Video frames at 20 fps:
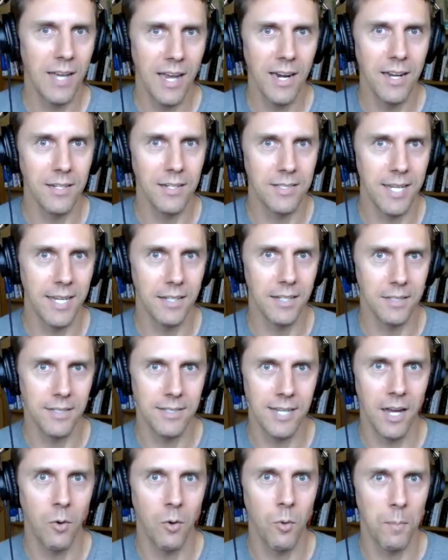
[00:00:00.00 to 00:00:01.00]
kind of
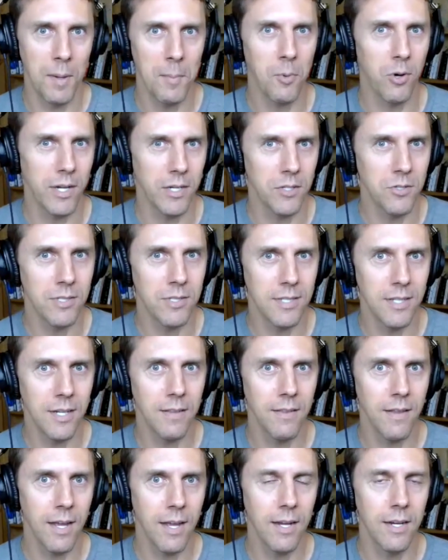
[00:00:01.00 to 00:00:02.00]
tell when people are interested
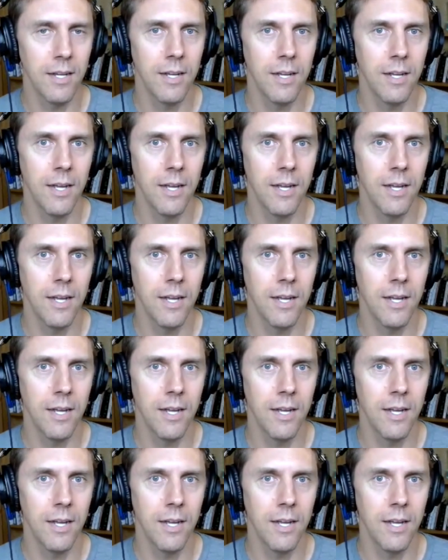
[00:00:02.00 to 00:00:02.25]
in that.